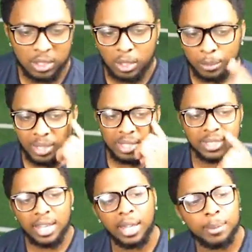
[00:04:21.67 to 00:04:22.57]
really don't mean
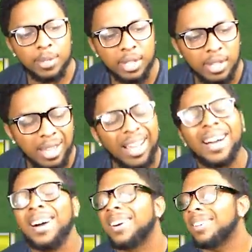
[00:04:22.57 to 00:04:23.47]
a damn thing.
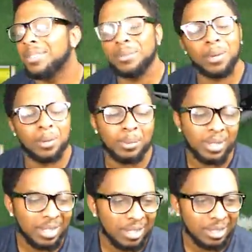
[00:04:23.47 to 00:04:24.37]
Oh, come
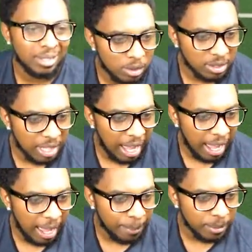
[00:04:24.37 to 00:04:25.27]
on, man. It's not
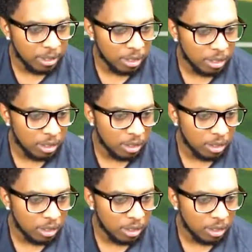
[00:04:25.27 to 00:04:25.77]
happening.